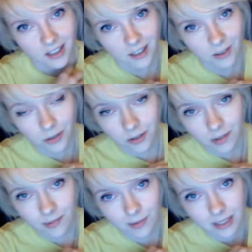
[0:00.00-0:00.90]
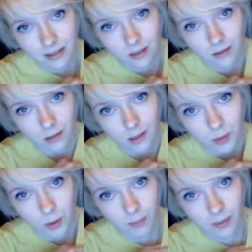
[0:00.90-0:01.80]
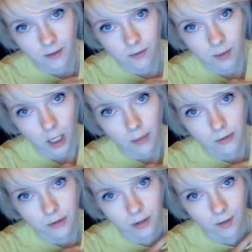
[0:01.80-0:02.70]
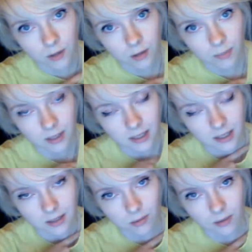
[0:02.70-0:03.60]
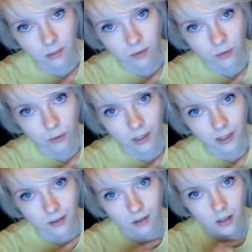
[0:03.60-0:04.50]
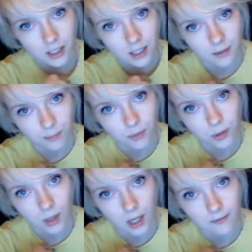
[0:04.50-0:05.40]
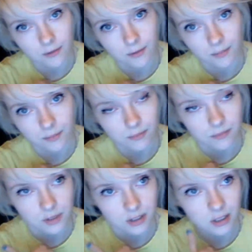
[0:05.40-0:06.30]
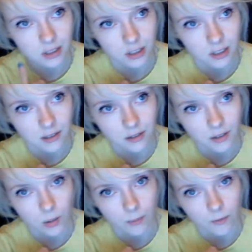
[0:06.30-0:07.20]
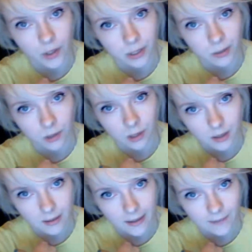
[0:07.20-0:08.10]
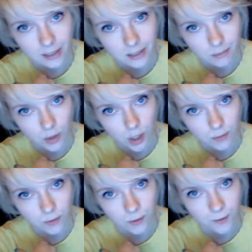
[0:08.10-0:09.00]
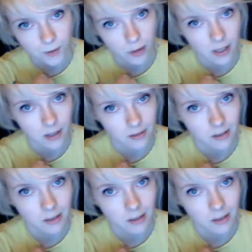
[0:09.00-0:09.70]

It also sometimes takes it all up to a bit of a purple, so you have to be at ease with that beforehand. I had blue hair for 6 years, so I'm fine with it, having some purple for a few days.